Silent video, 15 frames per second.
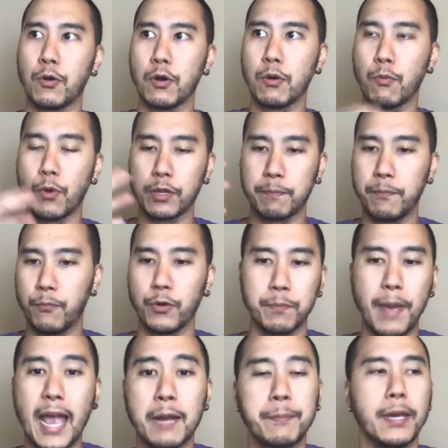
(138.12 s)
with
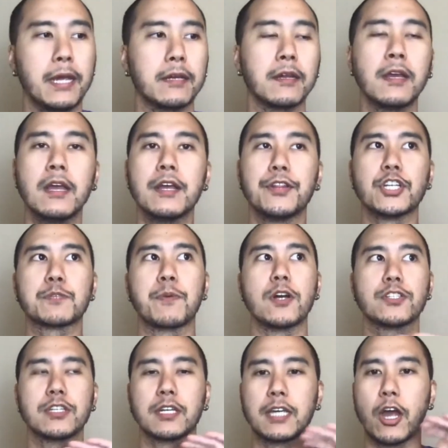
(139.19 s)
back pain. This
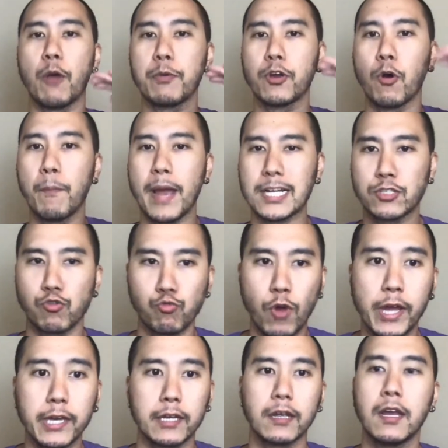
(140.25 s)
person can help me go back to
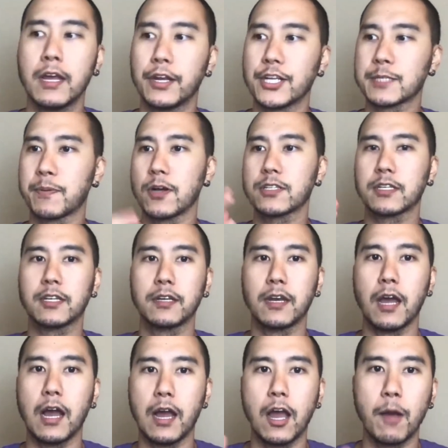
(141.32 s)
running. This person can
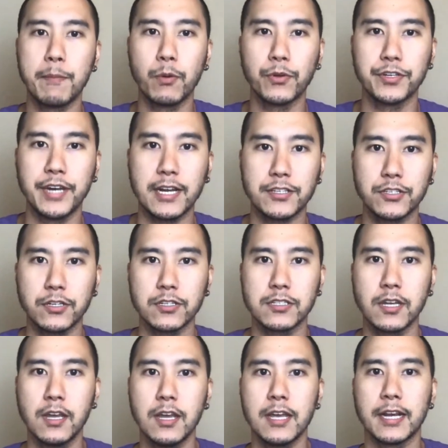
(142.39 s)
help me with dancers.
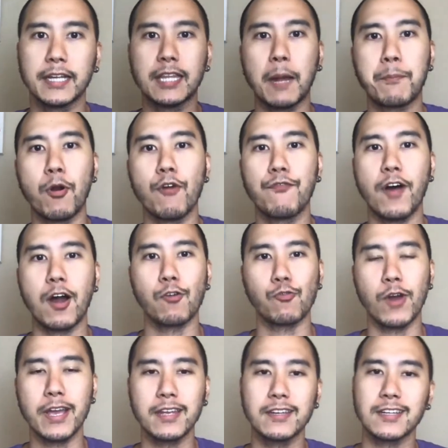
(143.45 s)
Get that profile
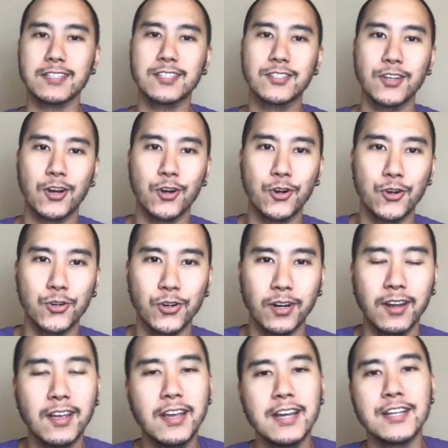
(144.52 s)
right. Yes, sir.
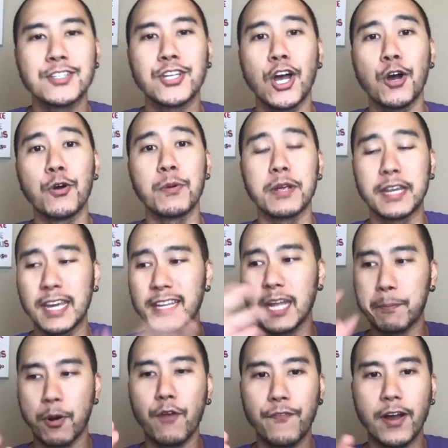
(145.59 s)
So getting that
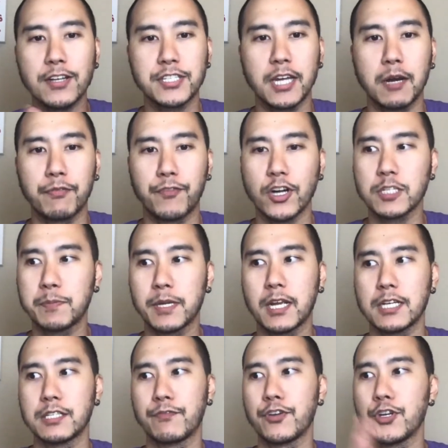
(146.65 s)
profile set up first,
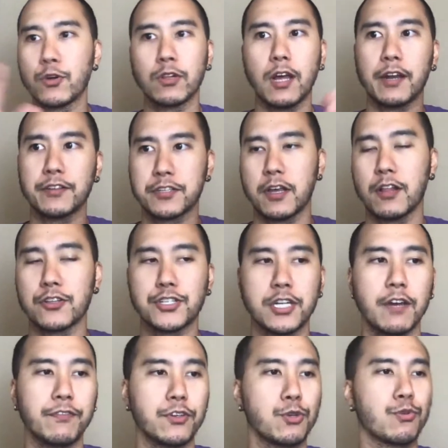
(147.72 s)
because if you're doing a lot of this other
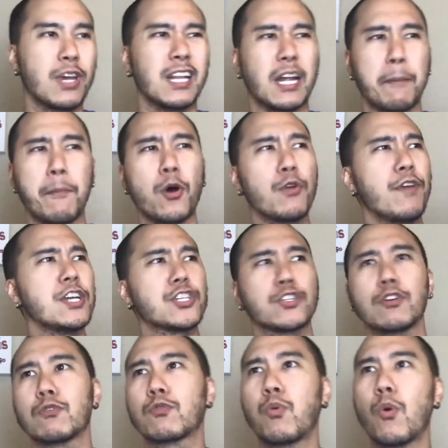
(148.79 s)
stuff and you get
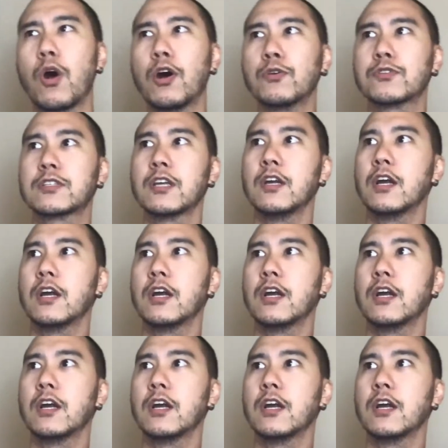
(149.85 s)
motivational quotes